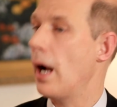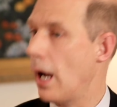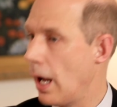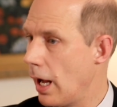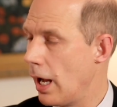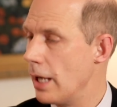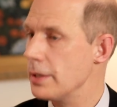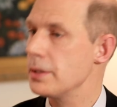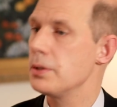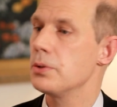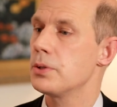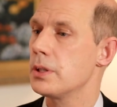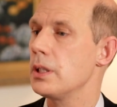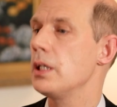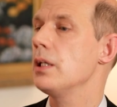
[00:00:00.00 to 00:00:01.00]
aha, you
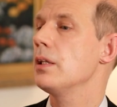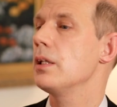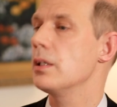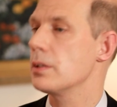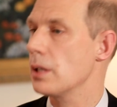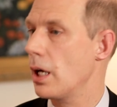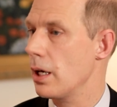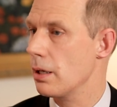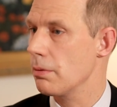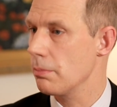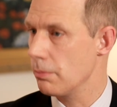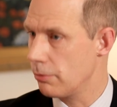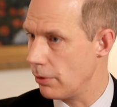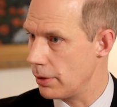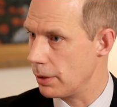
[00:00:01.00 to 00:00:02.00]
see, the entire
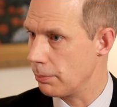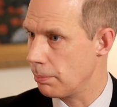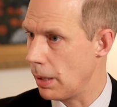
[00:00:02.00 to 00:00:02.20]
voting